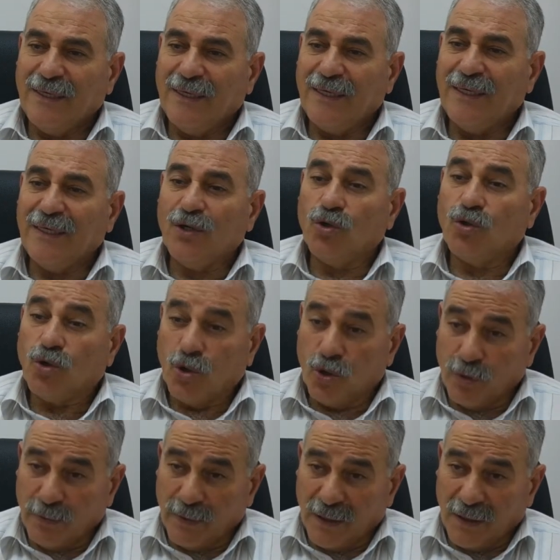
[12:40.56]
in
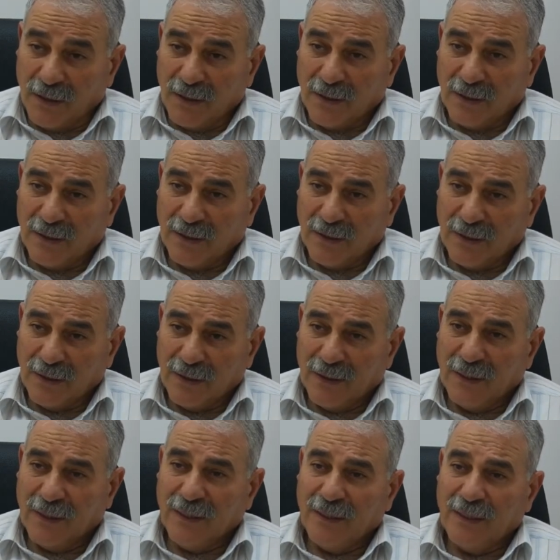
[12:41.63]
economy,
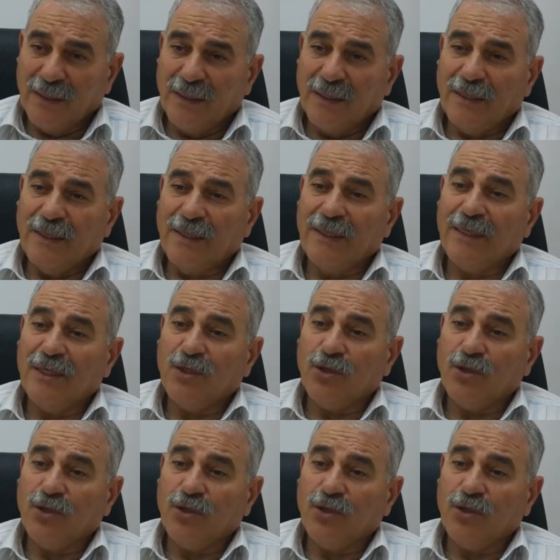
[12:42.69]
in education.